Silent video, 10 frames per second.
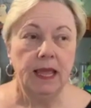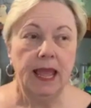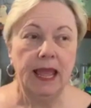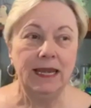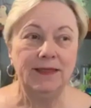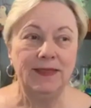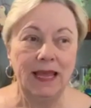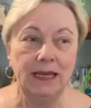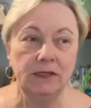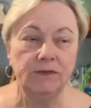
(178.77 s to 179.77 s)
And
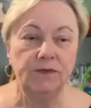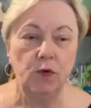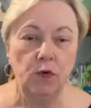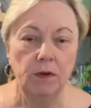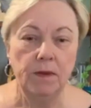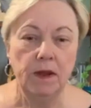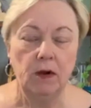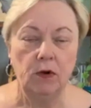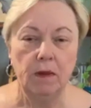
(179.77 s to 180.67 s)
that is a form or a